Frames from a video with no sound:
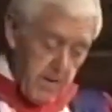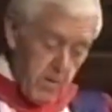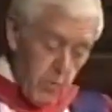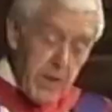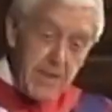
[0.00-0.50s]

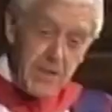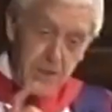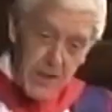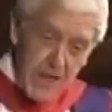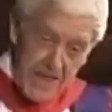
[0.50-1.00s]
we can
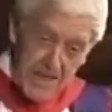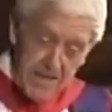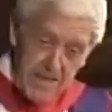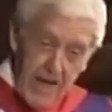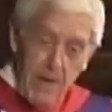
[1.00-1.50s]
see
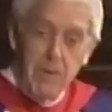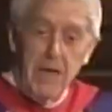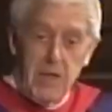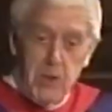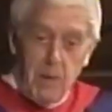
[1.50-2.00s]
our
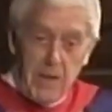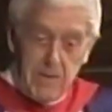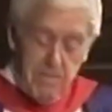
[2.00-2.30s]
blind spot.